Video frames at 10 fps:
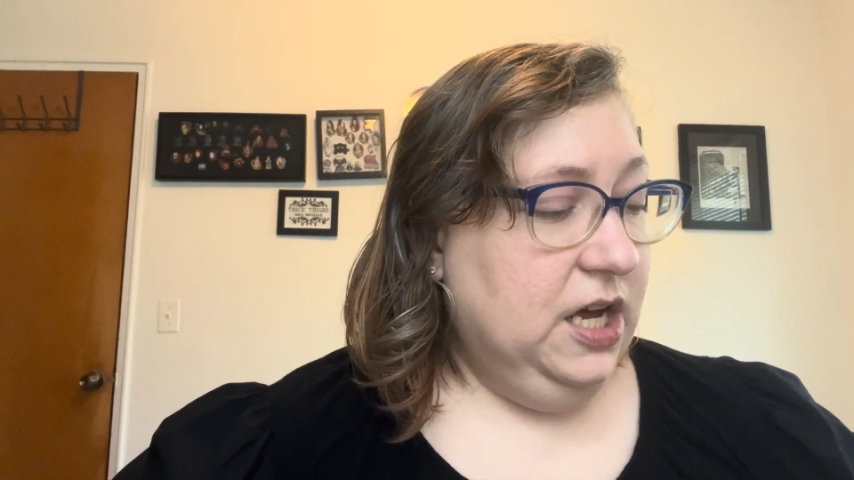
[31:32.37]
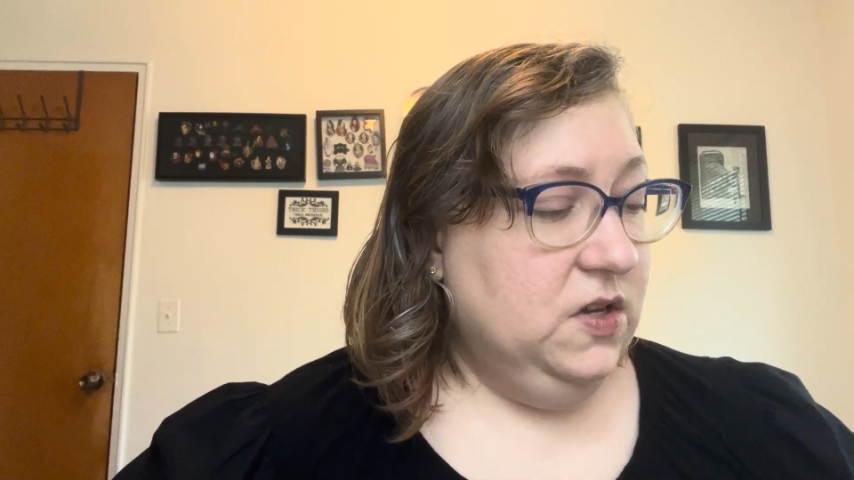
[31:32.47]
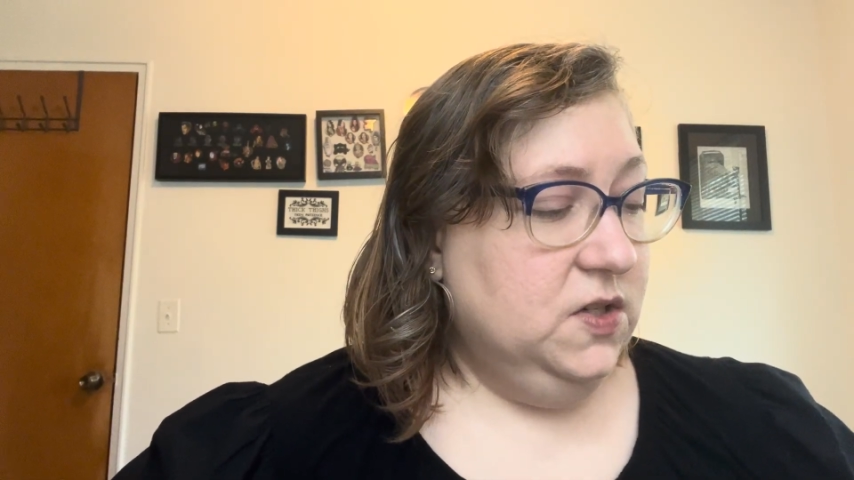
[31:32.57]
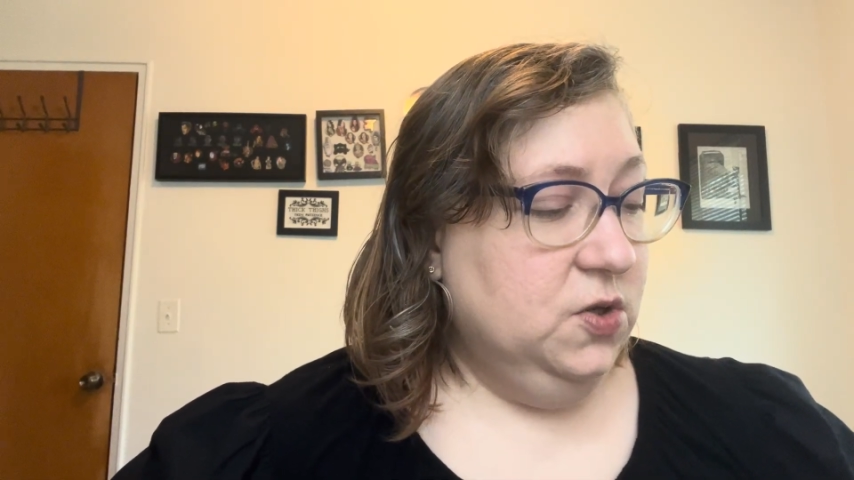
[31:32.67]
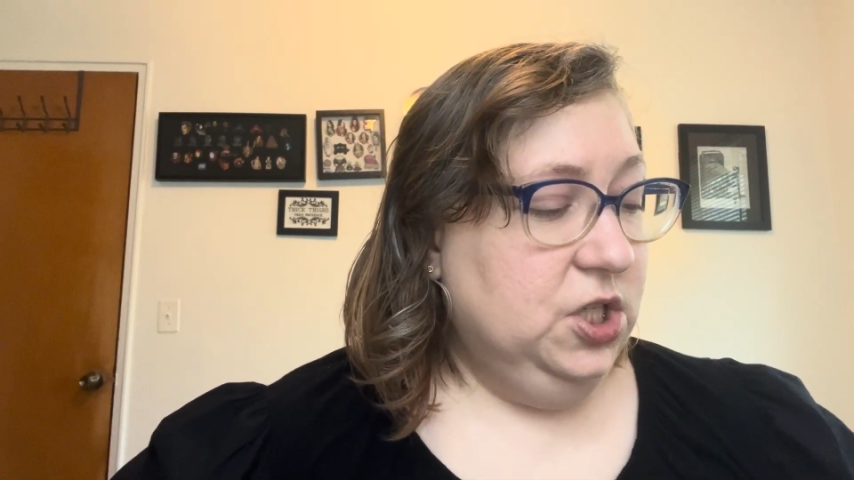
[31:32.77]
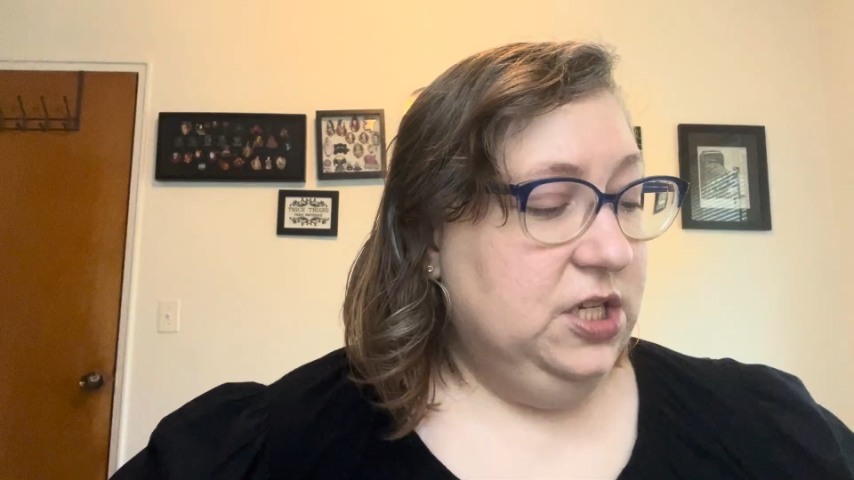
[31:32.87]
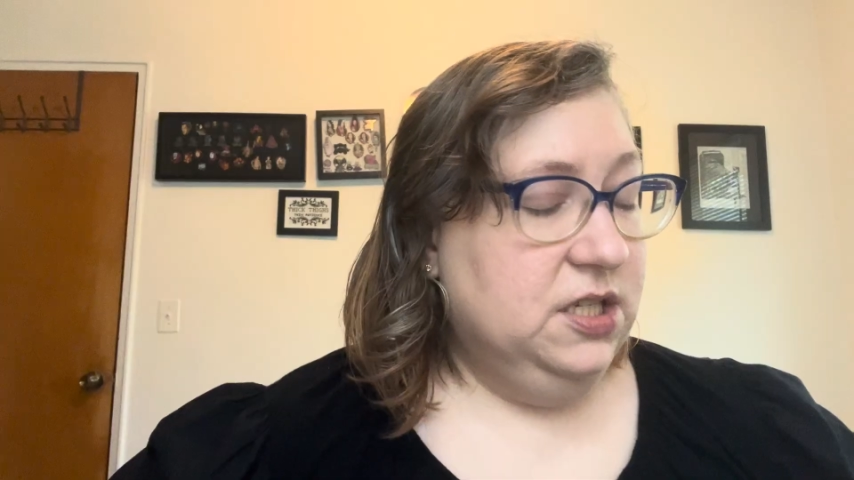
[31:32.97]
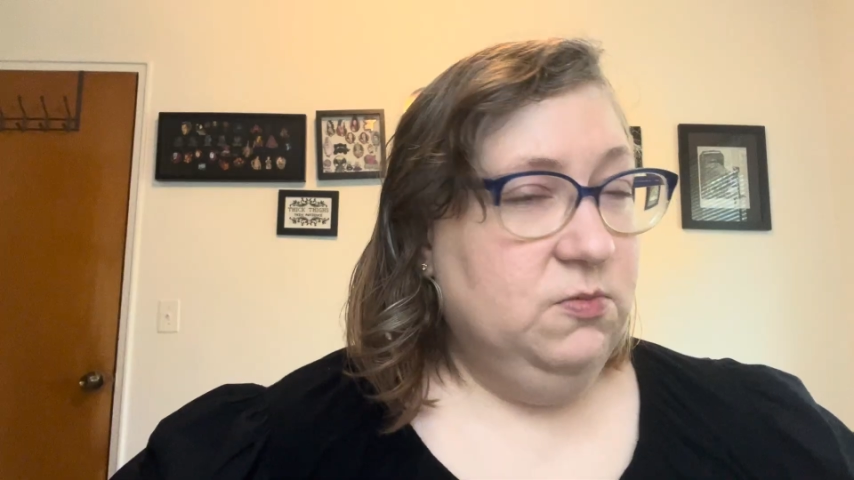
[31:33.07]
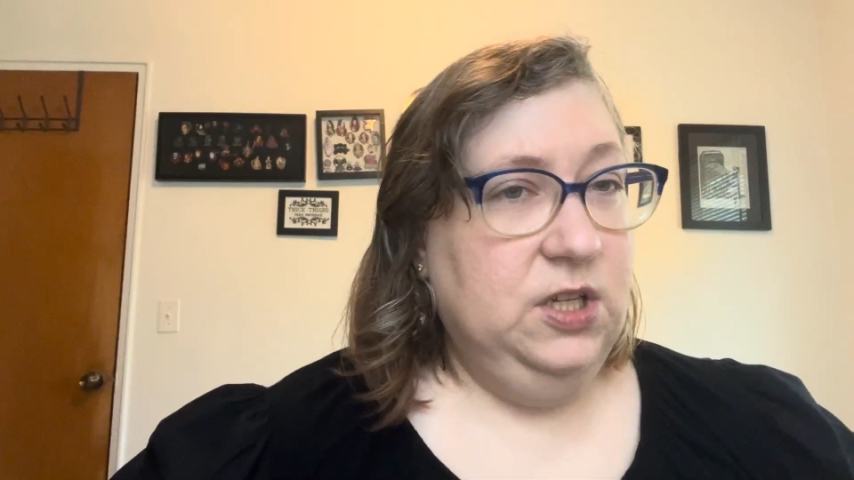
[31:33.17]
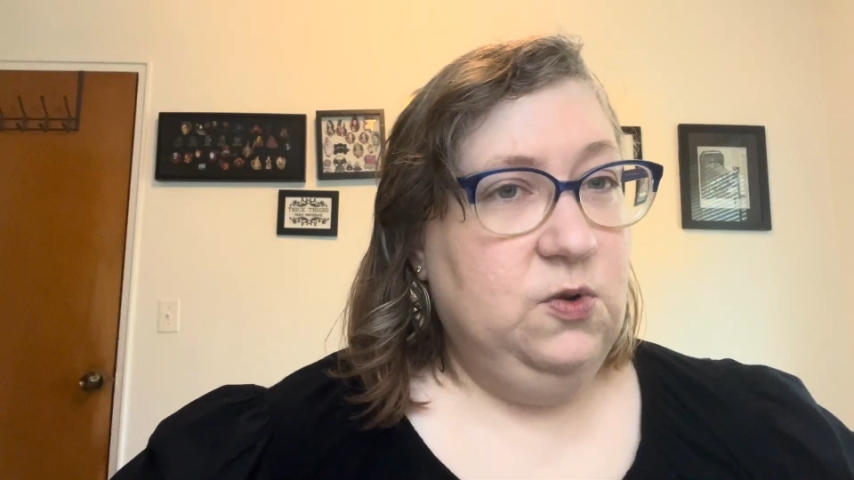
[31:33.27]
So she did
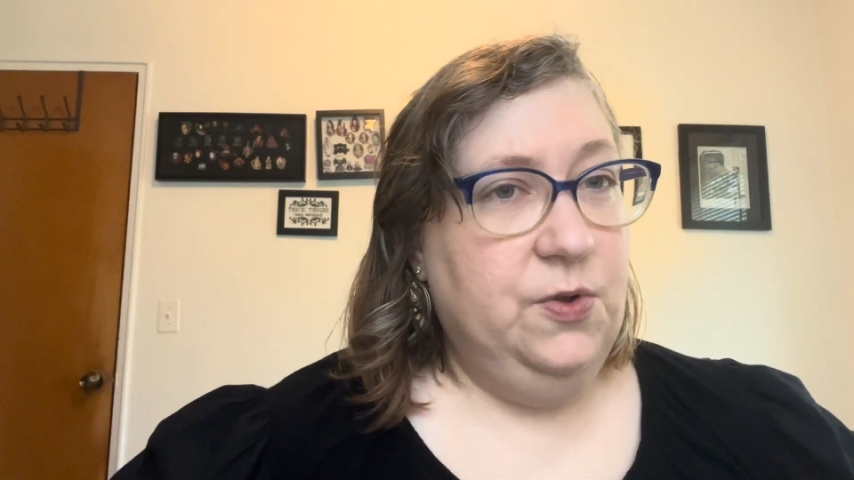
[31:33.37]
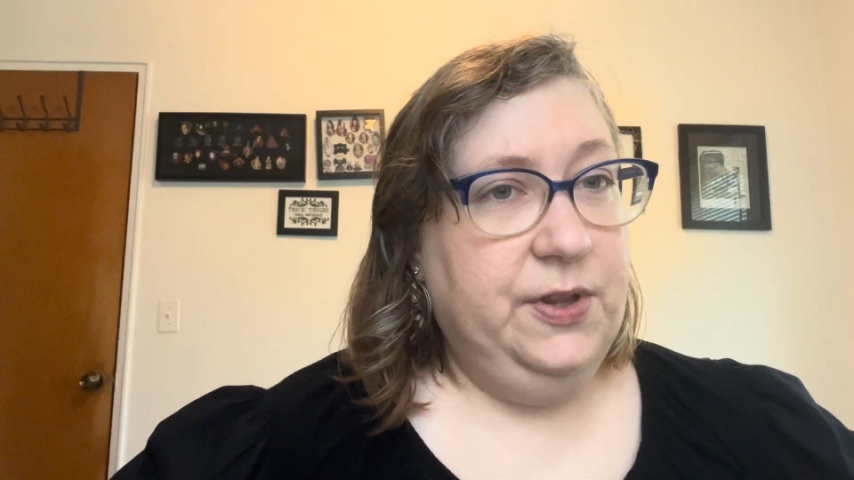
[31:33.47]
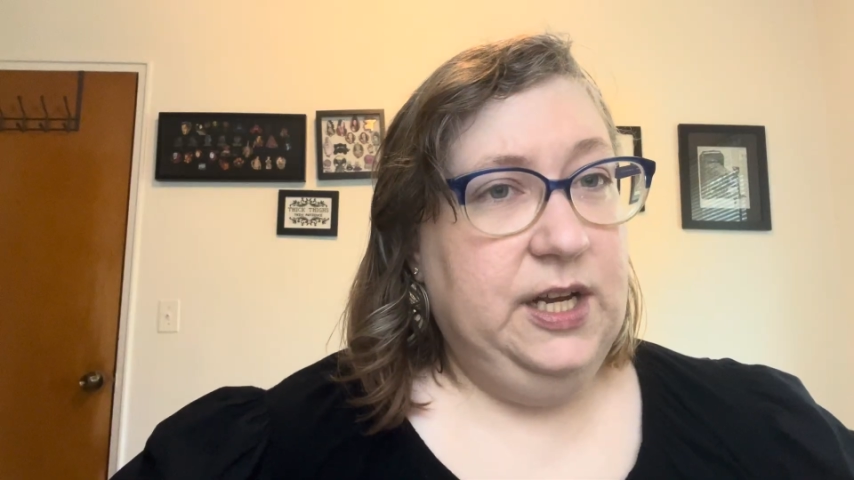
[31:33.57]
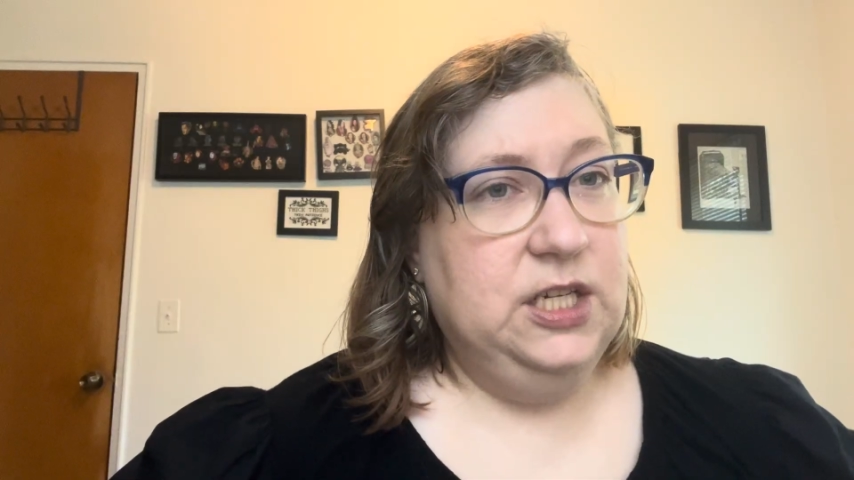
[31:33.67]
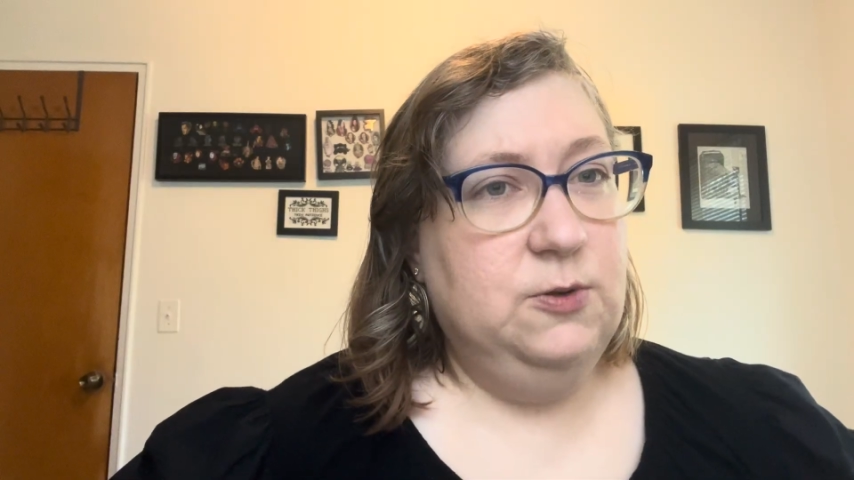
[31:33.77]
some really cool things.